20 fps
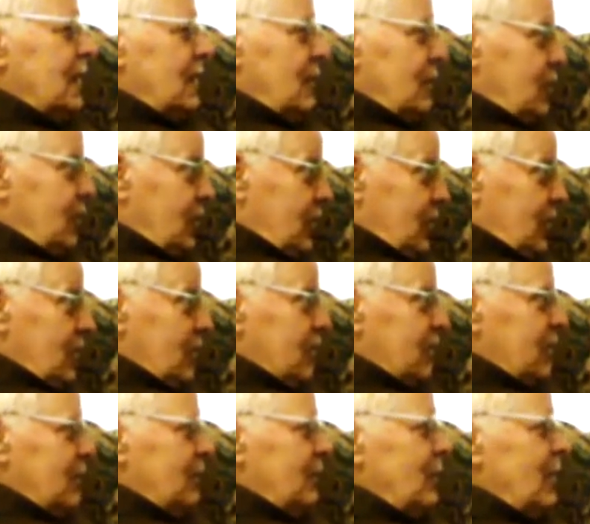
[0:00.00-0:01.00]
in the
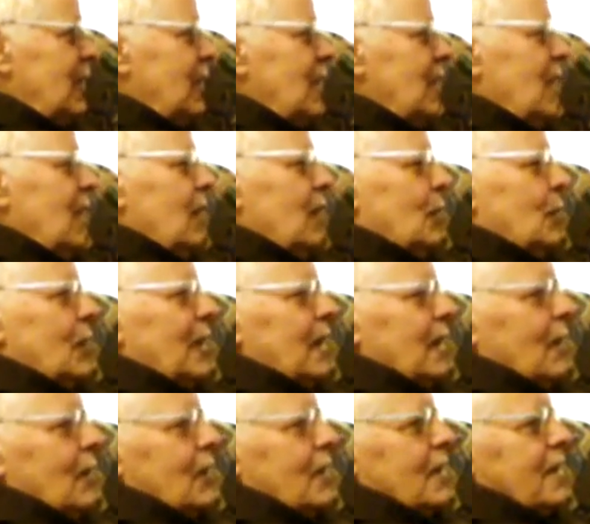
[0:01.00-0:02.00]
church when
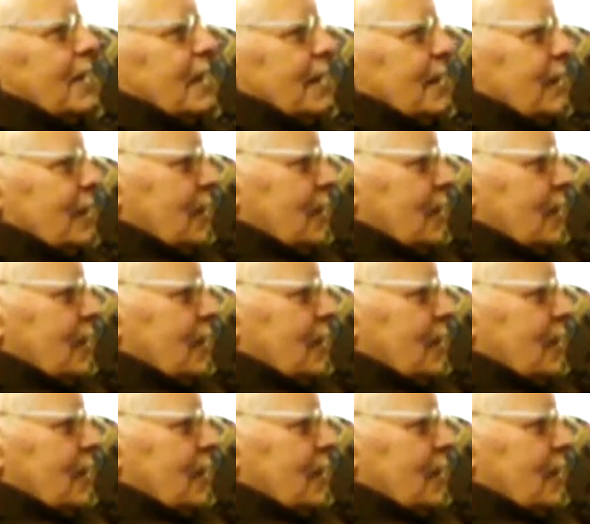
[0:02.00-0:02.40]
I was at